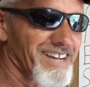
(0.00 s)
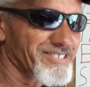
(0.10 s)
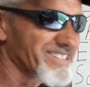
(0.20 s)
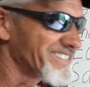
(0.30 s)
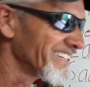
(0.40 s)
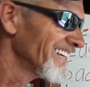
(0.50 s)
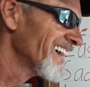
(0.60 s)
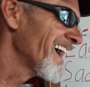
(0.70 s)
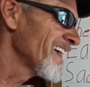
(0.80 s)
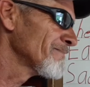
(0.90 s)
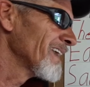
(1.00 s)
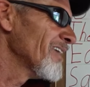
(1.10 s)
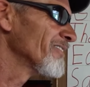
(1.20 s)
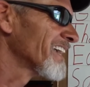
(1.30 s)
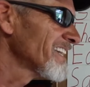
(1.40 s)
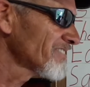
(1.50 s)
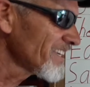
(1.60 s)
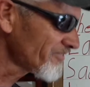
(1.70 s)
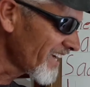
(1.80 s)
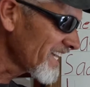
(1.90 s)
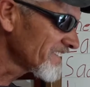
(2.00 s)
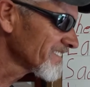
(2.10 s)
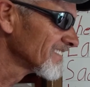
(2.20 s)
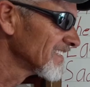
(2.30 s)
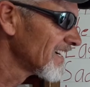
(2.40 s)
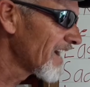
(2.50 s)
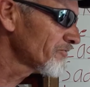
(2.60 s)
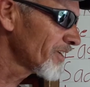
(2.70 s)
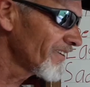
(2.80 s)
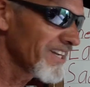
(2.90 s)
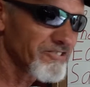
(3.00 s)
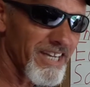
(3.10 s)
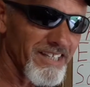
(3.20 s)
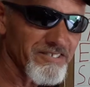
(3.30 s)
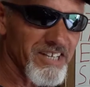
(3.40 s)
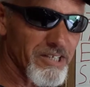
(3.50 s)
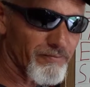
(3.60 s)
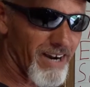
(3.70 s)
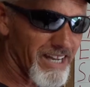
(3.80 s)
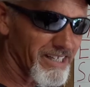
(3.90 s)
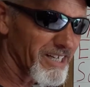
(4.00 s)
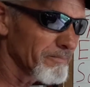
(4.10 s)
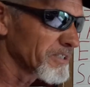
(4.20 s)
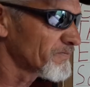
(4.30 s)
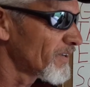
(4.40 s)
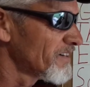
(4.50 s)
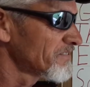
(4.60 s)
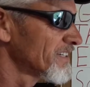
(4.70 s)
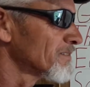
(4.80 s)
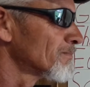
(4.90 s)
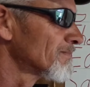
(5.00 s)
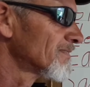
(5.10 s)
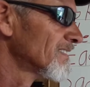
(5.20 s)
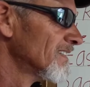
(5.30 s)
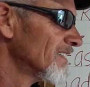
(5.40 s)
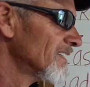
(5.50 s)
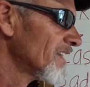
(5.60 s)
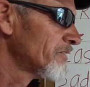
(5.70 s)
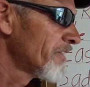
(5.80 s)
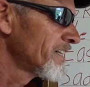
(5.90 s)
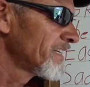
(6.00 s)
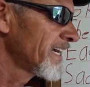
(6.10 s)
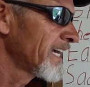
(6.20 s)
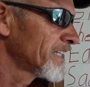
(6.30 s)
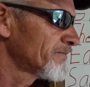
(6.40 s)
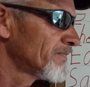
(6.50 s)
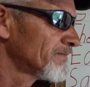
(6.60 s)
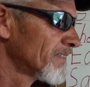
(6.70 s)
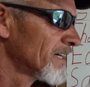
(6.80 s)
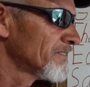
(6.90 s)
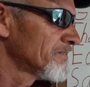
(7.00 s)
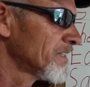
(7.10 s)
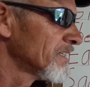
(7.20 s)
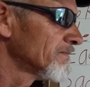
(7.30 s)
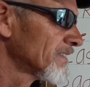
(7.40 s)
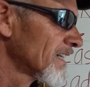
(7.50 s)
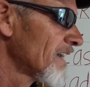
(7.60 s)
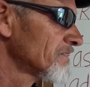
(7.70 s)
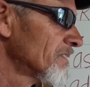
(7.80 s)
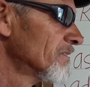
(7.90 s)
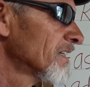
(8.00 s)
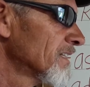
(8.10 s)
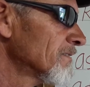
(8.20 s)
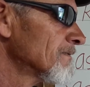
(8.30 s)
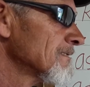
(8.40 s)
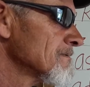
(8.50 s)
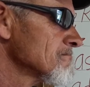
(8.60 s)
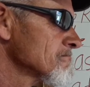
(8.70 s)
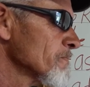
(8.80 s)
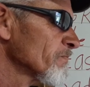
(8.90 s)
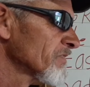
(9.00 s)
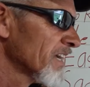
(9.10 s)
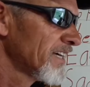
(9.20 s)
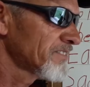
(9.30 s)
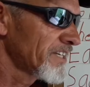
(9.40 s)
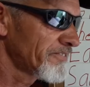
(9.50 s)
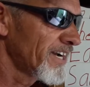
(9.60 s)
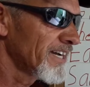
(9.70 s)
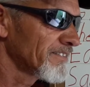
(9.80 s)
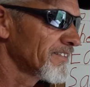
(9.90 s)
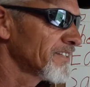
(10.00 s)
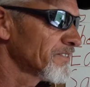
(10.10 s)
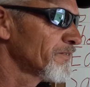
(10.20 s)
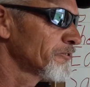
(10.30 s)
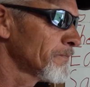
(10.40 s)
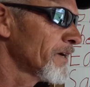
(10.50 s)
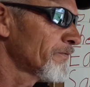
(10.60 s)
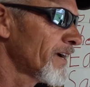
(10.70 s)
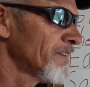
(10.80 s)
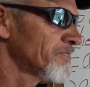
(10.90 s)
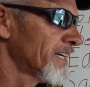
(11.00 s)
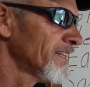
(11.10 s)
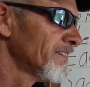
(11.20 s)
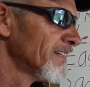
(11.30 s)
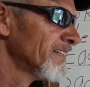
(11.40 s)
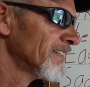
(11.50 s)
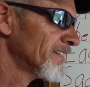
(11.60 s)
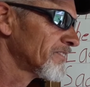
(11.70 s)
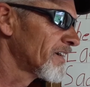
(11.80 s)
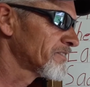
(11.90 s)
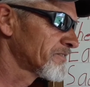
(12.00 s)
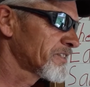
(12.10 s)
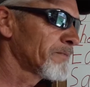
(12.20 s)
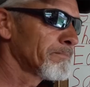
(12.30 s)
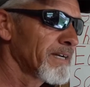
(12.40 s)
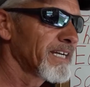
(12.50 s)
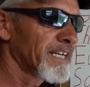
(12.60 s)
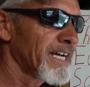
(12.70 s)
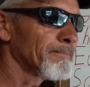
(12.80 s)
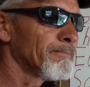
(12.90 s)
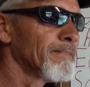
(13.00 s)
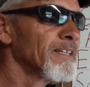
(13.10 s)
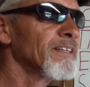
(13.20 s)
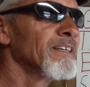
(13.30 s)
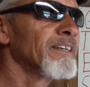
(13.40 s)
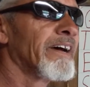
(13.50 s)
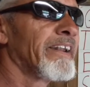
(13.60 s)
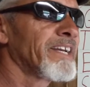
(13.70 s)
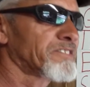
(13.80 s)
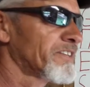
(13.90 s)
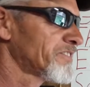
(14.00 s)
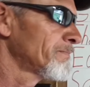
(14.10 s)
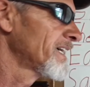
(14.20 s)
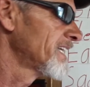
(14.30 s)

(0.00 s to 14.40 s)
I said, ah, baloney. He said, that's right. I said, y'all had chickens, didn't you fry none of them? He said, very seldom. They traded eggs for other stuff. I said, okay. He said, that's right. He said, if you smell fried chicken, something big had happened. And he said, somebody